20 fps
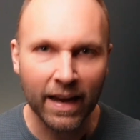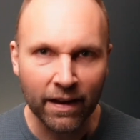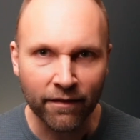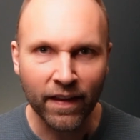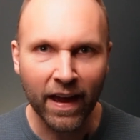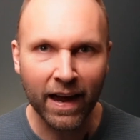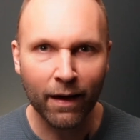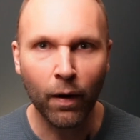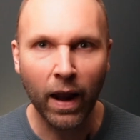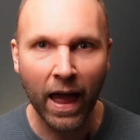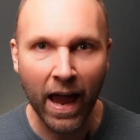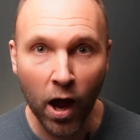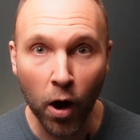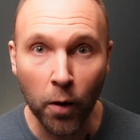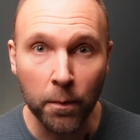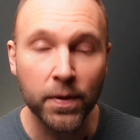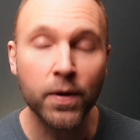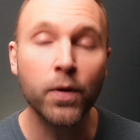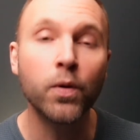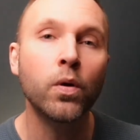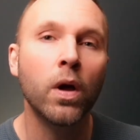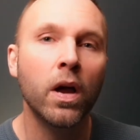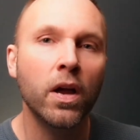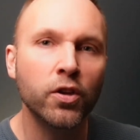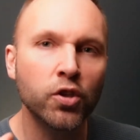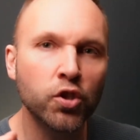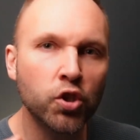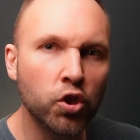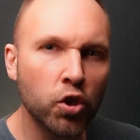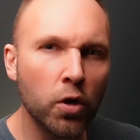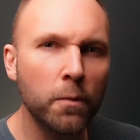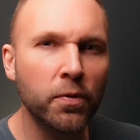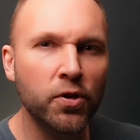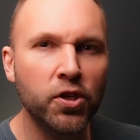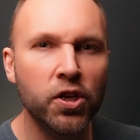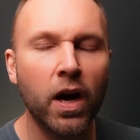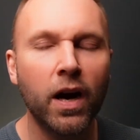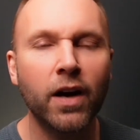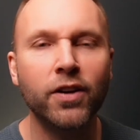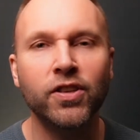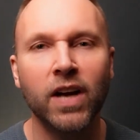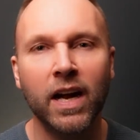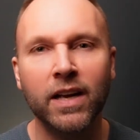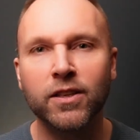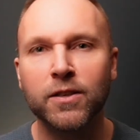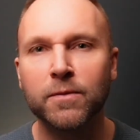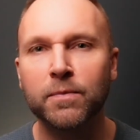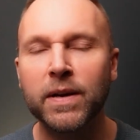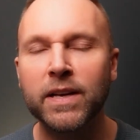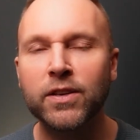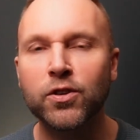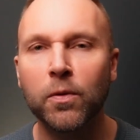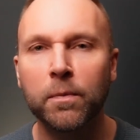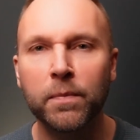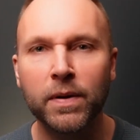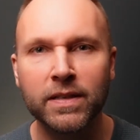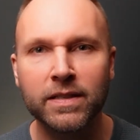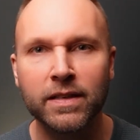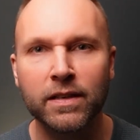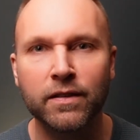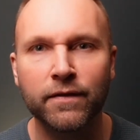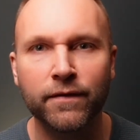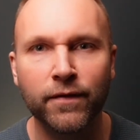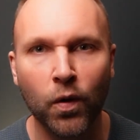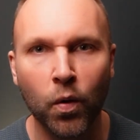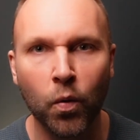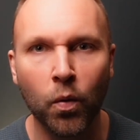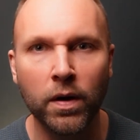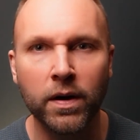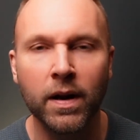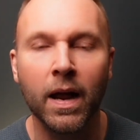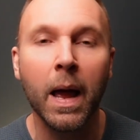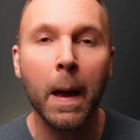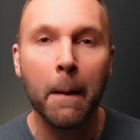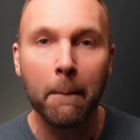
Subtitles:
if that will help you supercharge and speed your business forward.